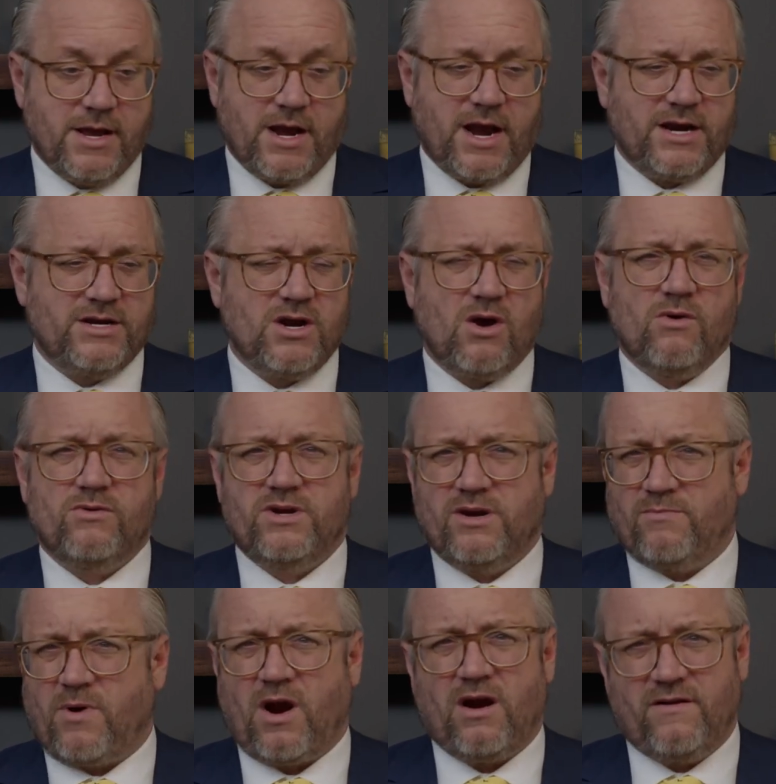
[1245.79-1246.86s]
I don't,
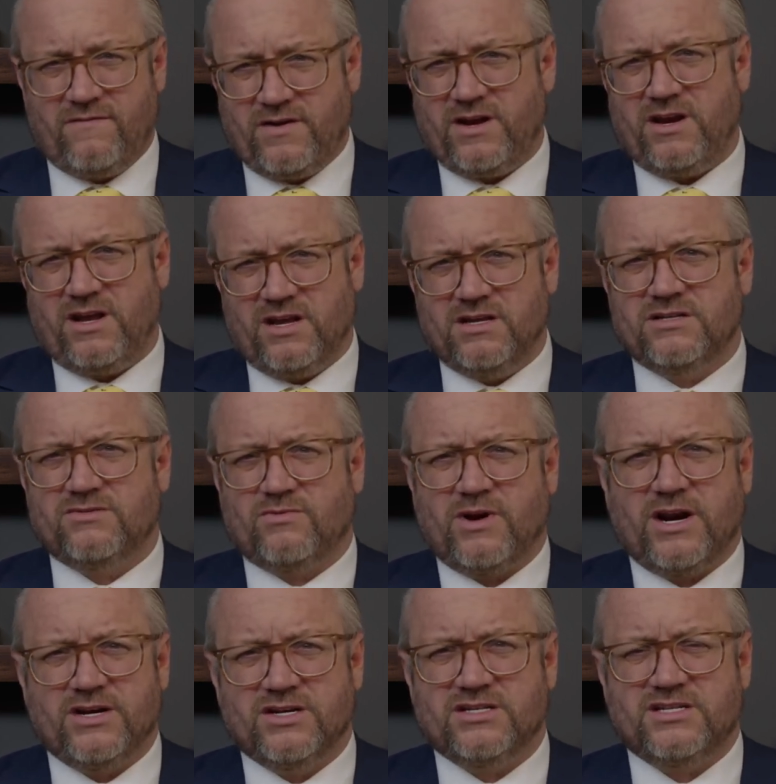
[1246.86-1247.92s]
and part of it is
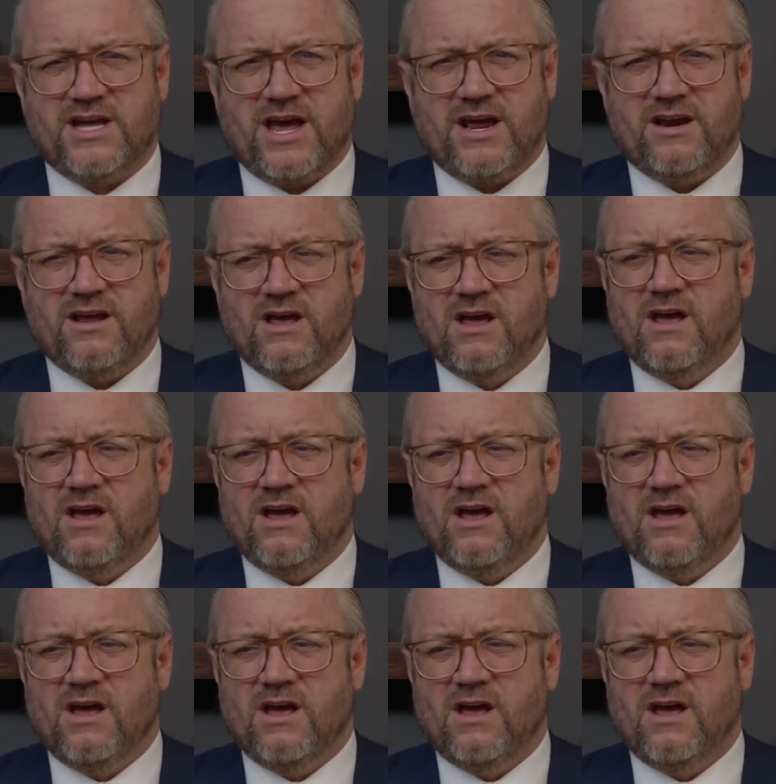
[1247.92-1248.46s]
what I just said.